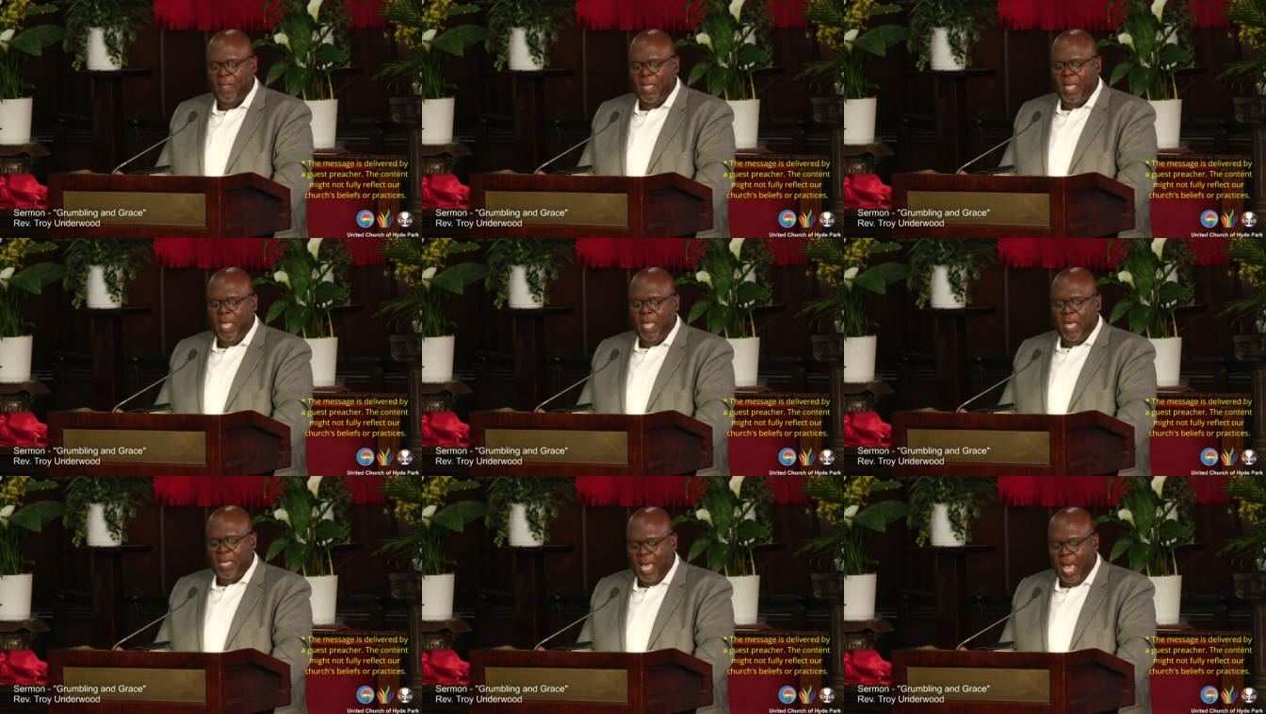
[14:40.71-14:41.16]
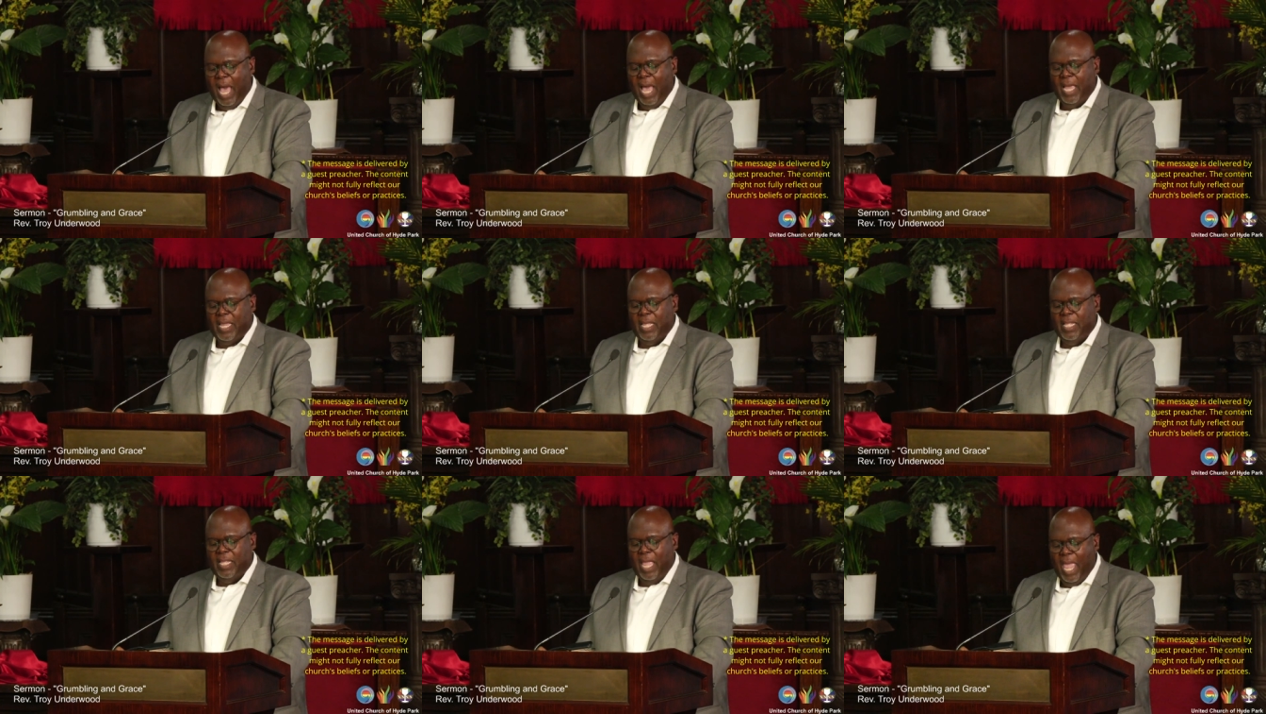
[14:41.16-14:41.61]
God
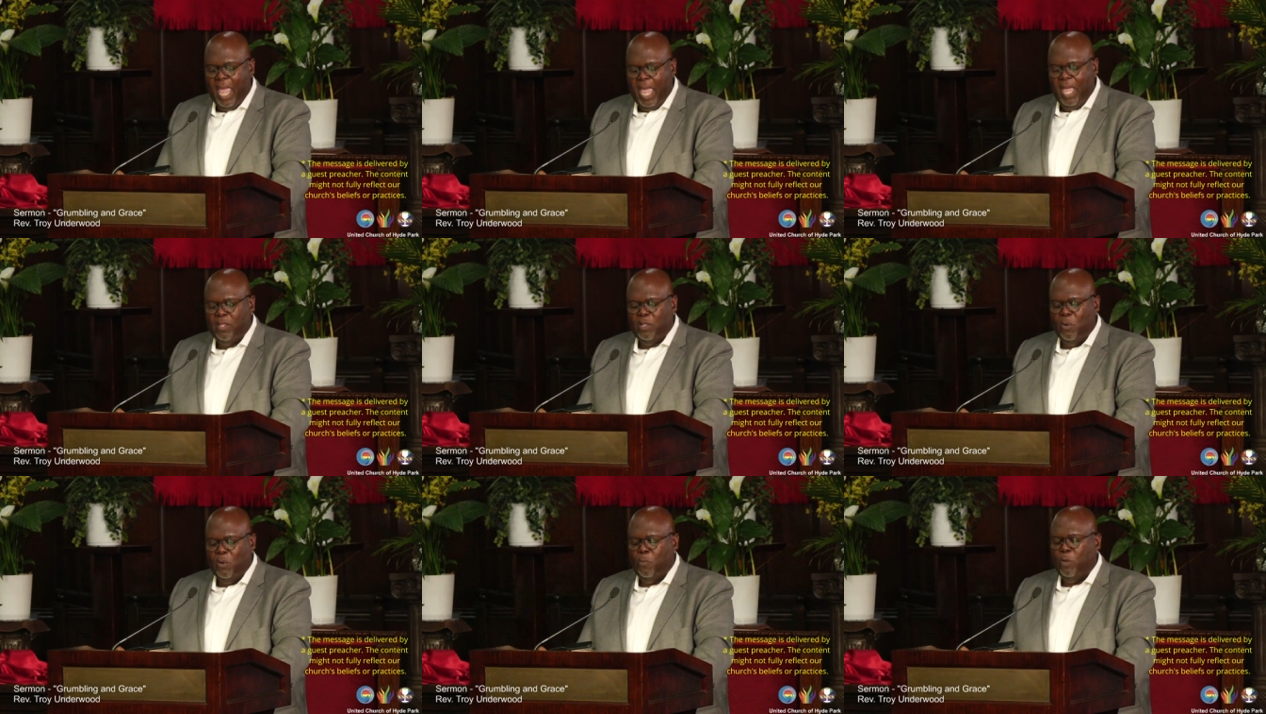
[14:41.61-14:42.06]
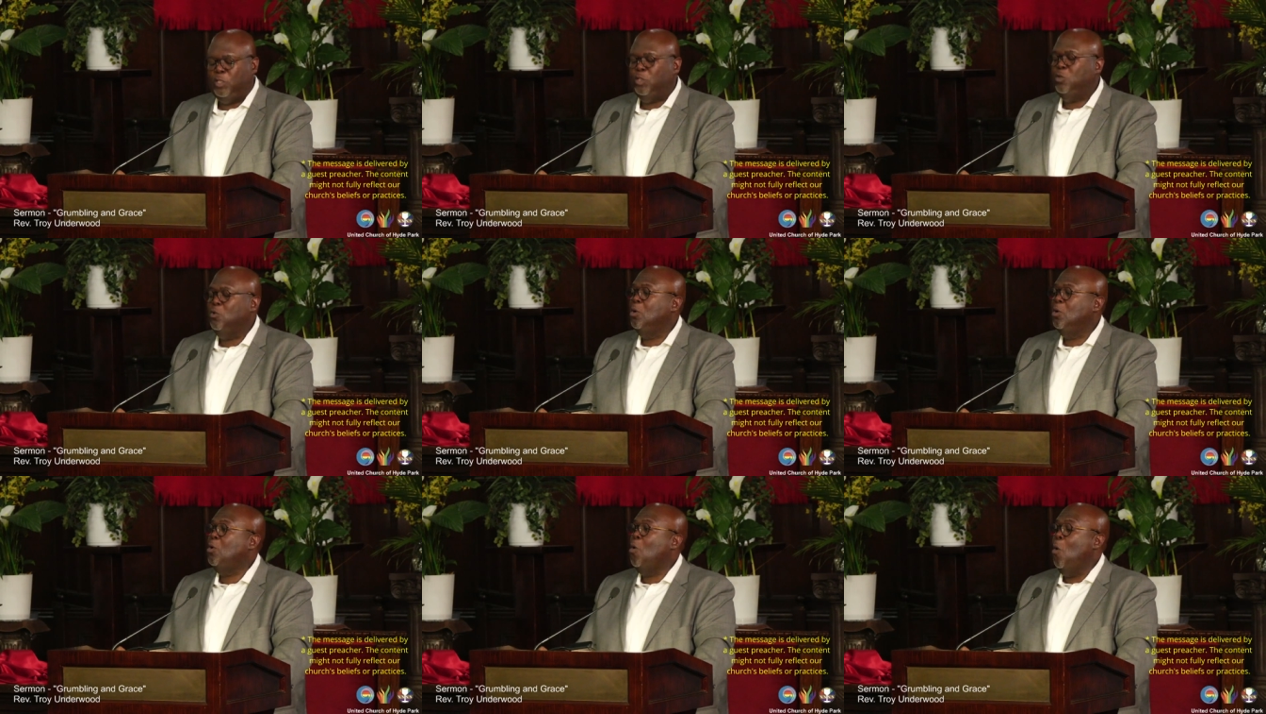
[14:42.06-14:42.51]
can handle what you
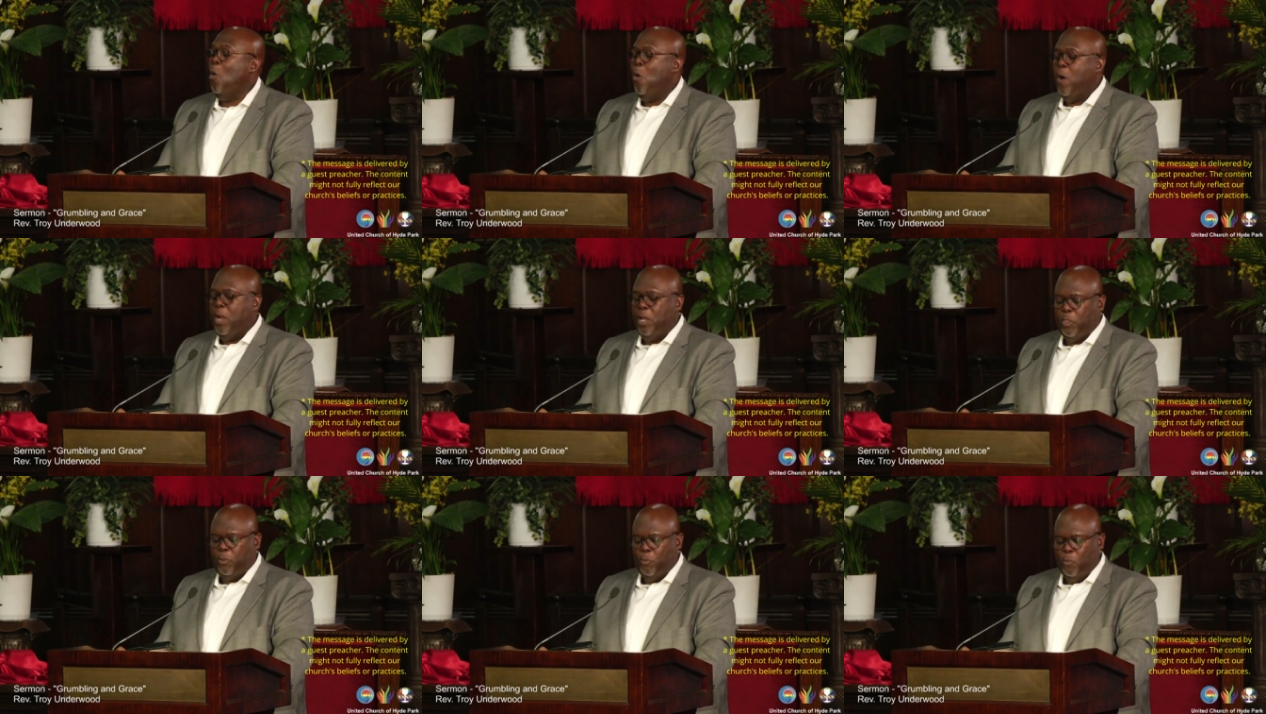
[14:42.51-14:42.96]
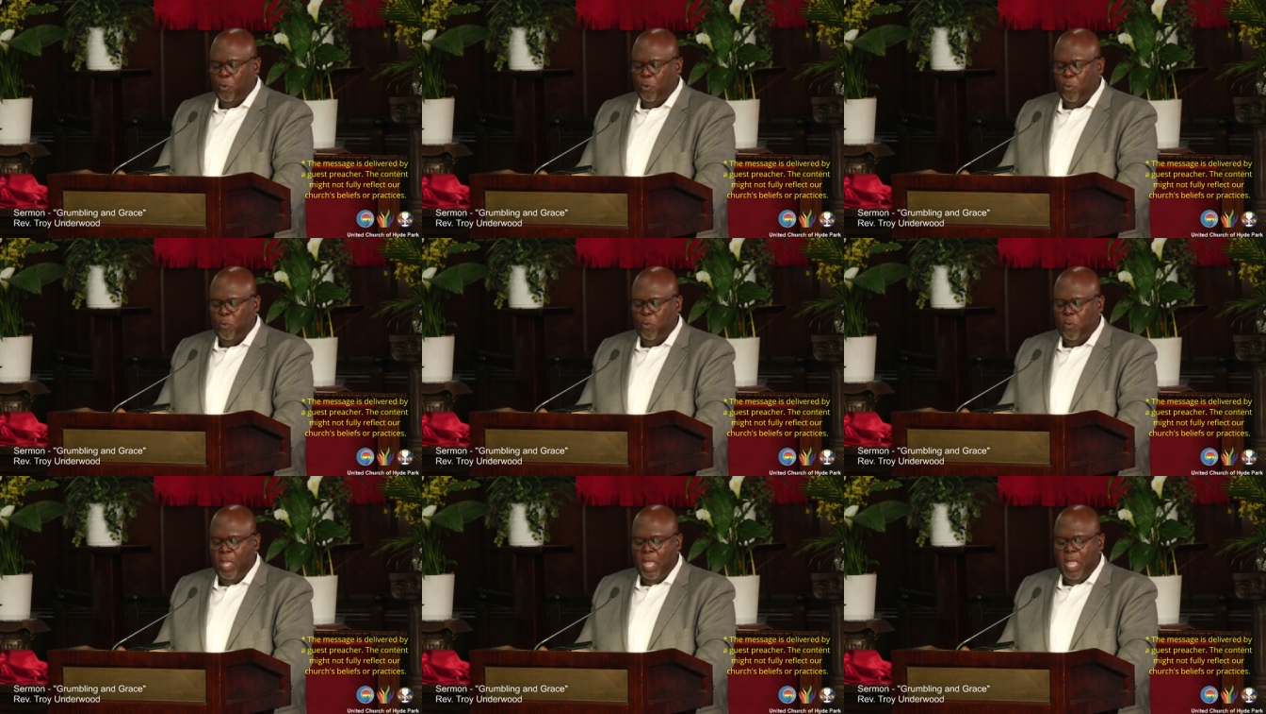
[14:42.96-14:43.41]
are going through.
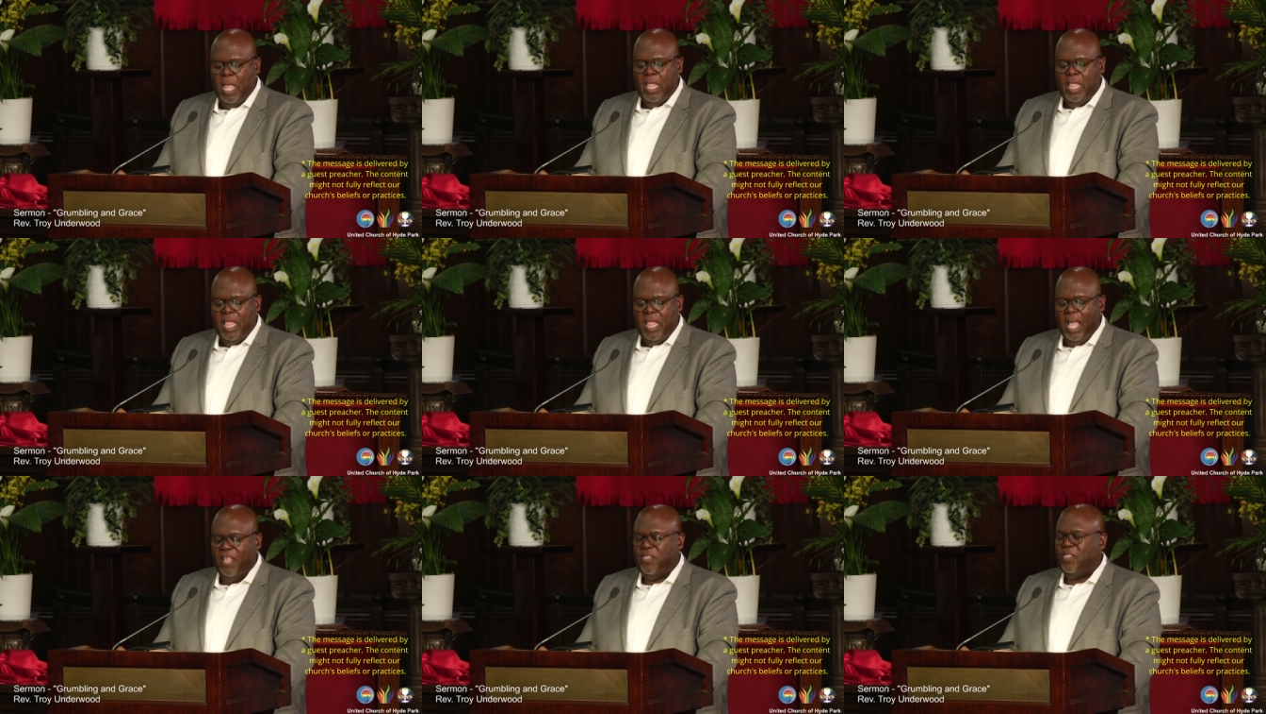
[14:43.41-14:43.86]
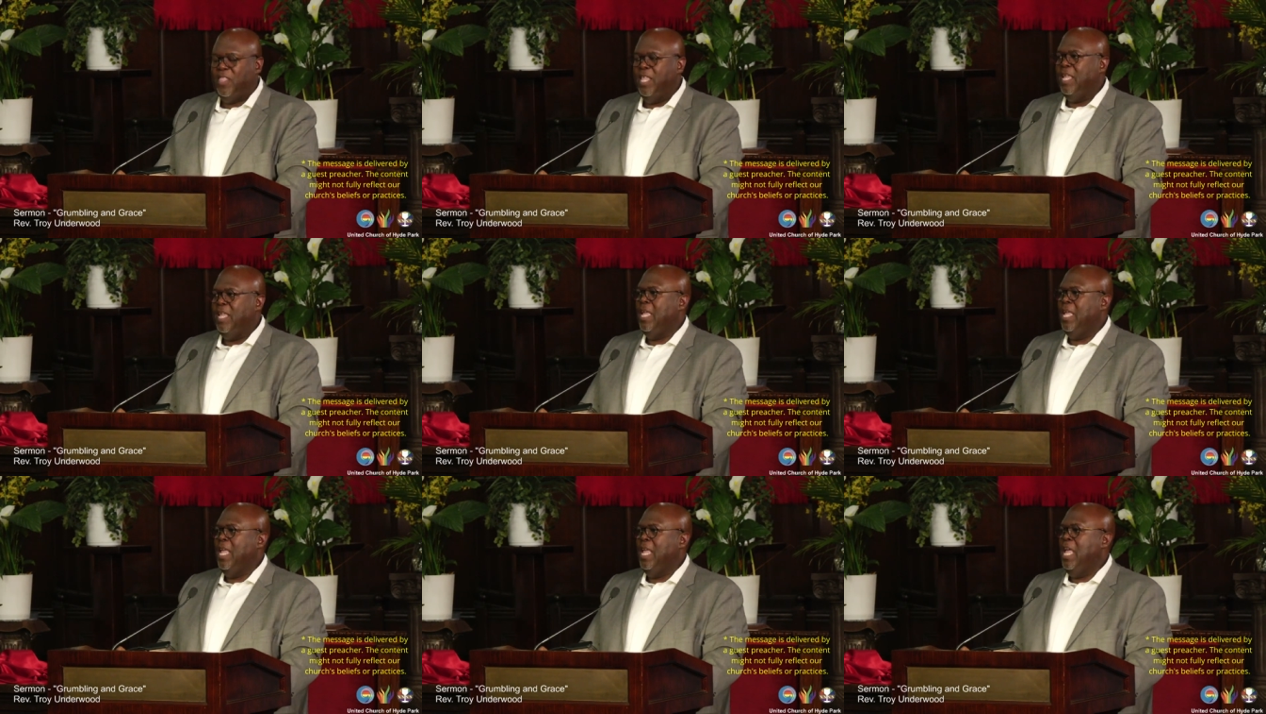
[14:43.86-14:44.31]
Nothing
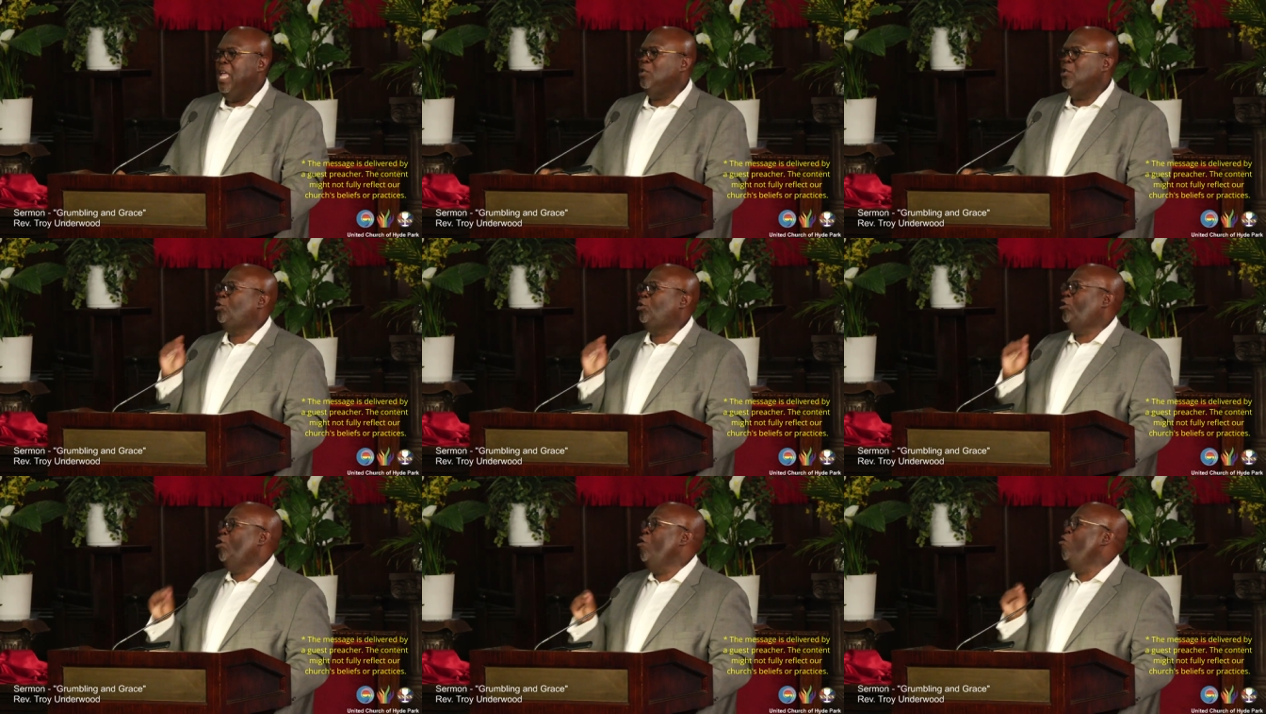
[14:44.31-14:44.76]
is too